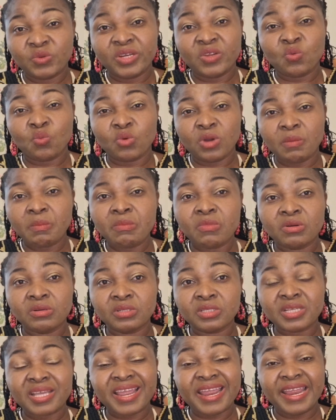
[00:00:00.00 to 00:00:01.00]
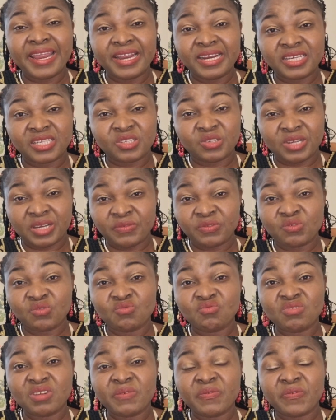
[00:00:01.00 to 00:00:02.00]
Within 1 month X, you have to
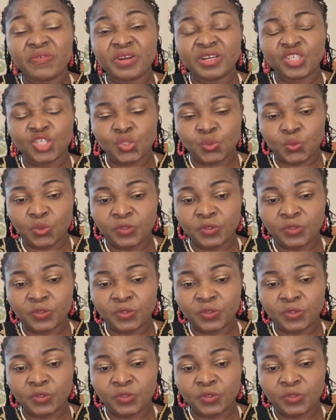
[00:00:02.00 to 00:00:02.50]
do a fresh